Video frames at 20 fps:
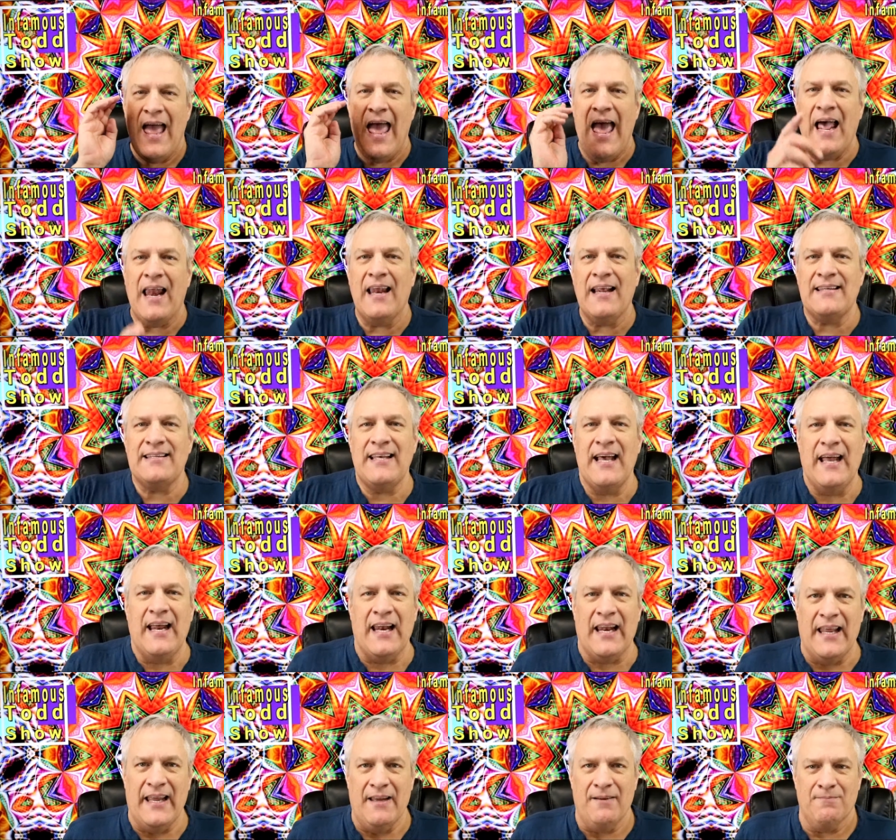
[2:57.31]
Alex
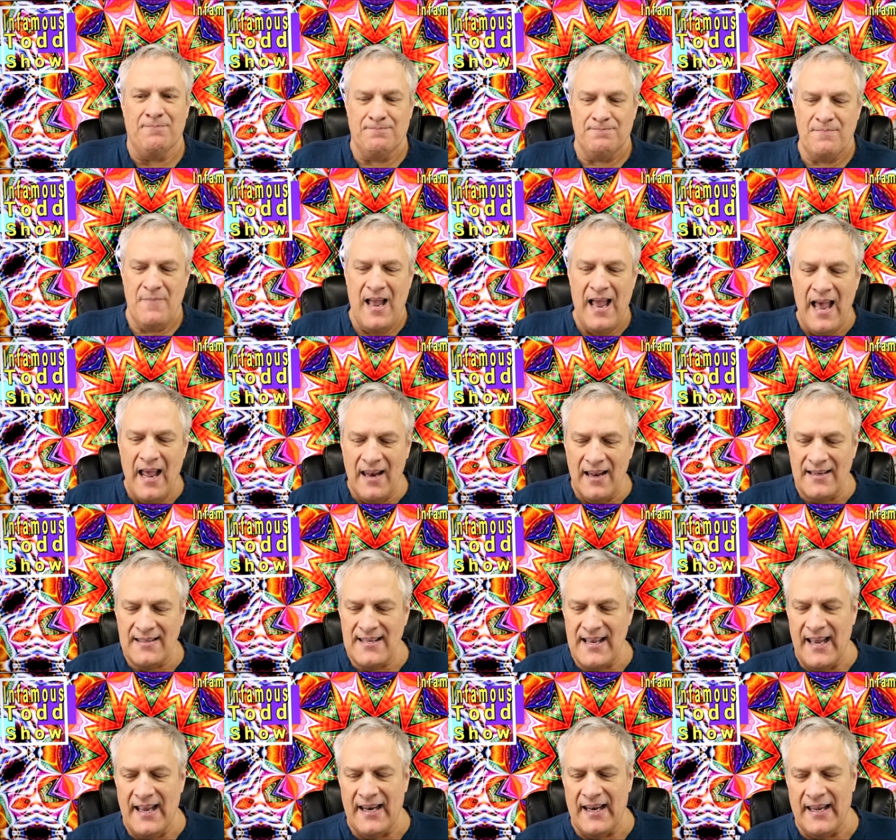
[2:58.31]
Haley.
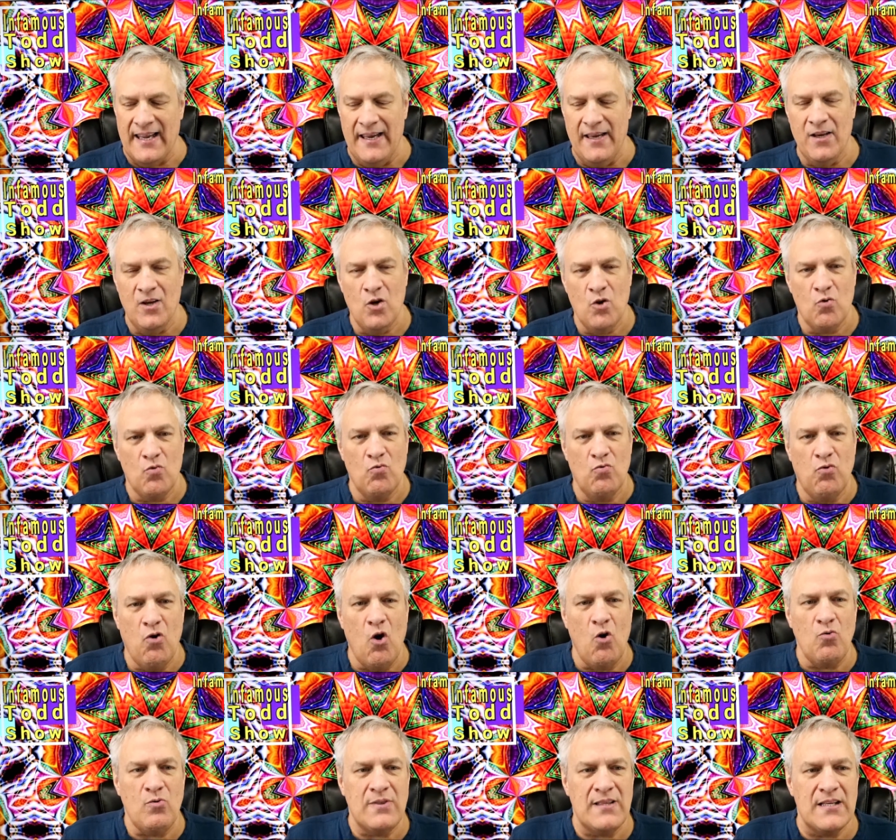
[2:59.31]
Alex Haley
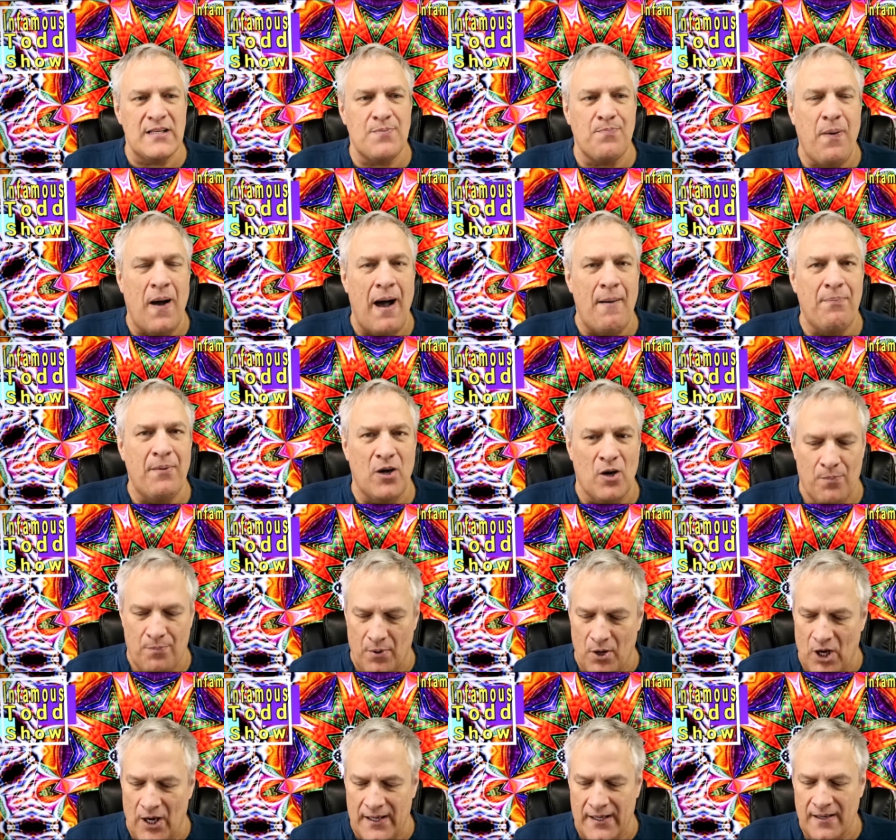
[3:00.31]
wrote this popular
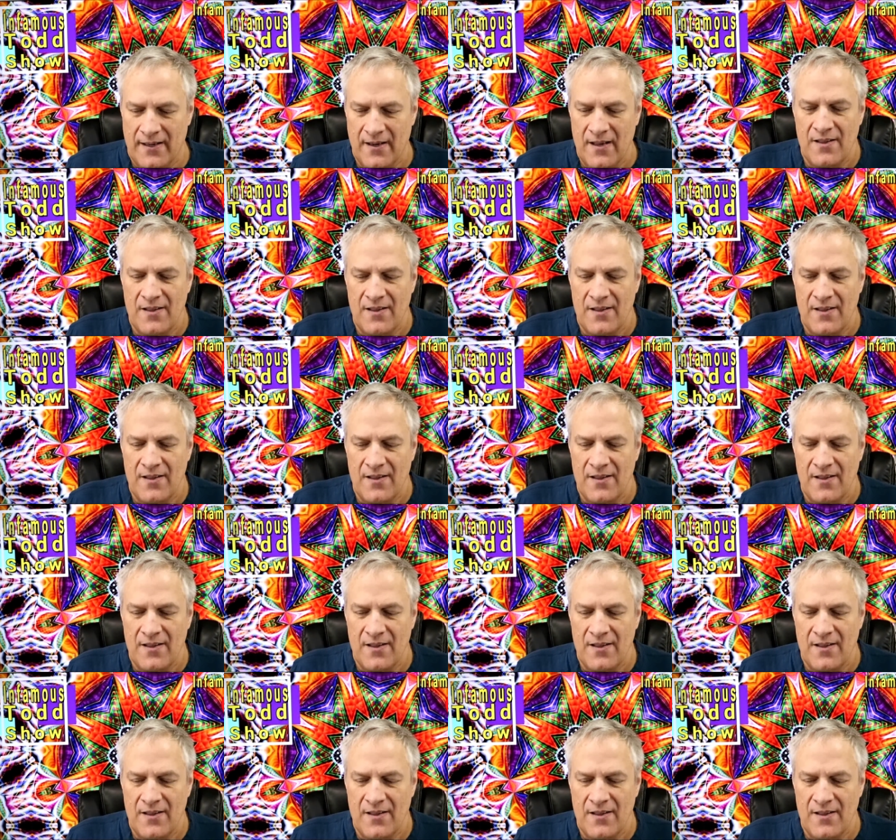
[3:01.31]
book.